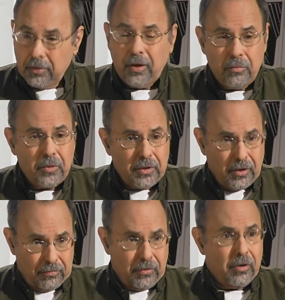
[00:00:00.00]
then we
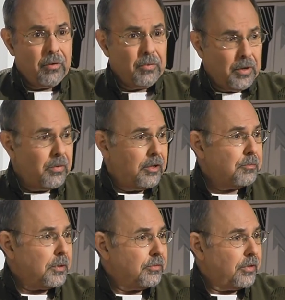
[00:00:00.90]
cover our rear ends
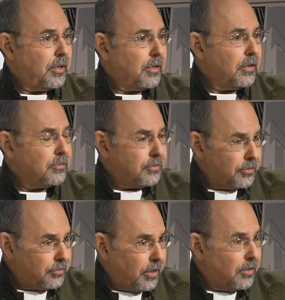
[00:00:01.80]
by saying it's
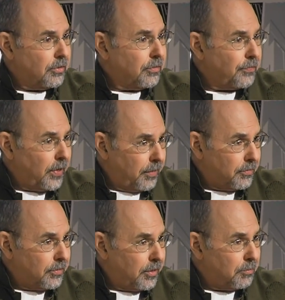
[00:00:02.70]
just under 5
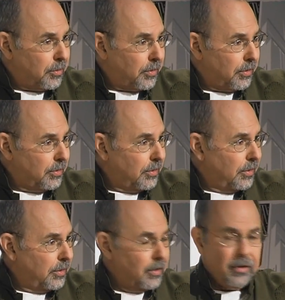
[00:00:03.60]
to 10 million.
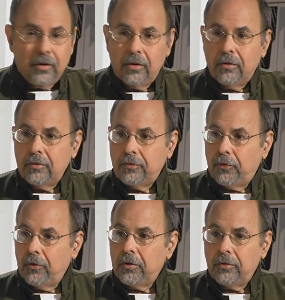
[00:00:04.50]
You know, is
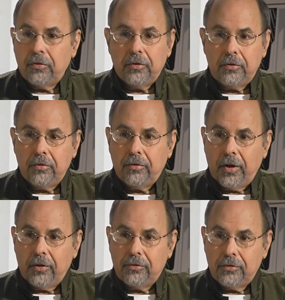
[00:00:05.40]

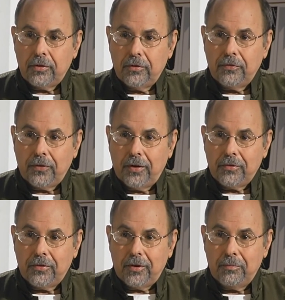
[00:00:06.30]
432,000 just under 5
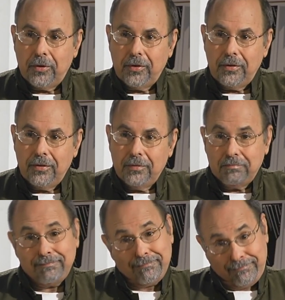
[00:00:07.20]
to 10 million?
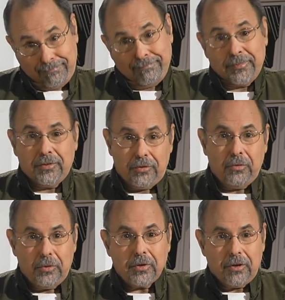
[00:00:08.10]
So
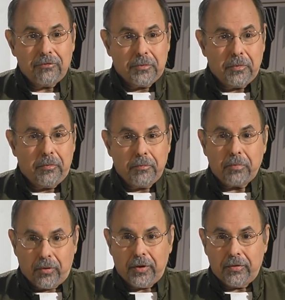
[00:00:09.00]
we're comfortable with
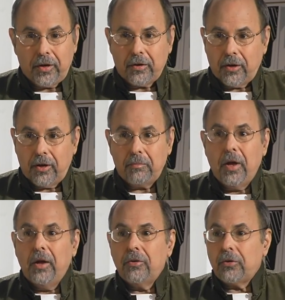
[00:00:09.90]
playing that game.
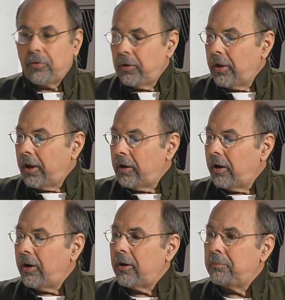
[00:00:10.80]
To create
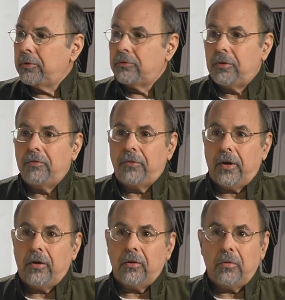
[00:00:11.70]
a higher perceived
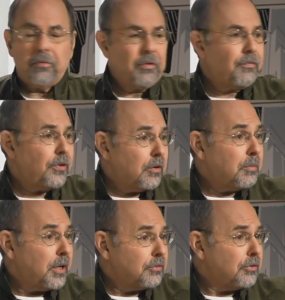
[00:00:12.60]
value, every
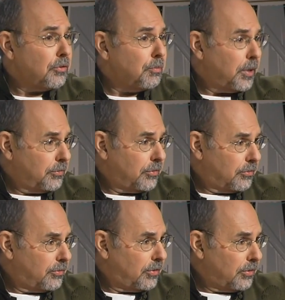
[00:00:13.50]
film has 2
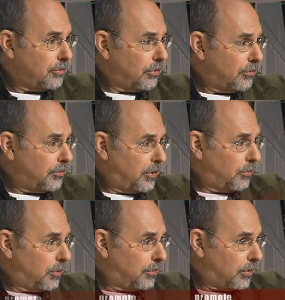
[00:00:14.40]
budgets
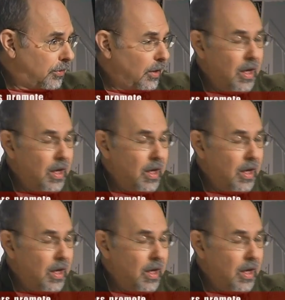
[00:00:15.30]
associated with it.